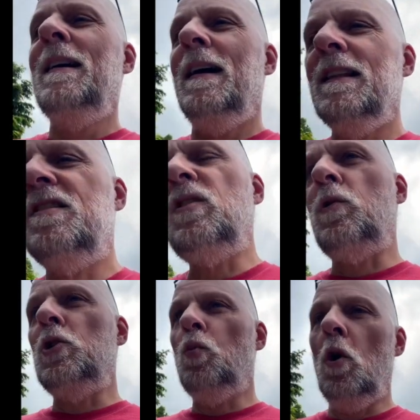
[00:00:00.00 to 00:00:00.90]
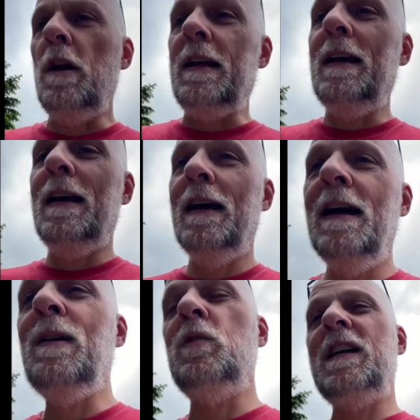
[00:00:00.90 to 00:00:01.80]
unless that's what you wanted,
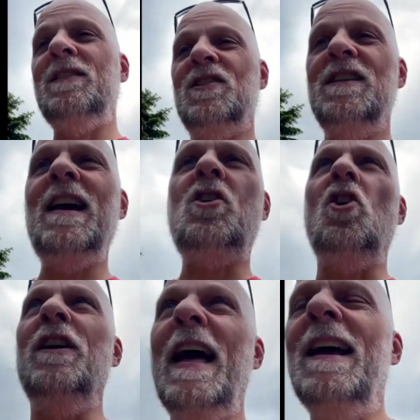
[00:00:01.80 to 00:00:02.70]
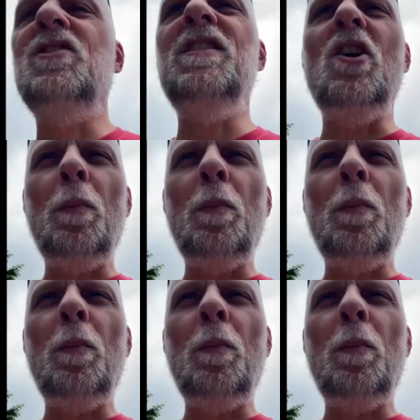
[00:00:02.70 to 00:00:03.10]
in which case it's not called an accidental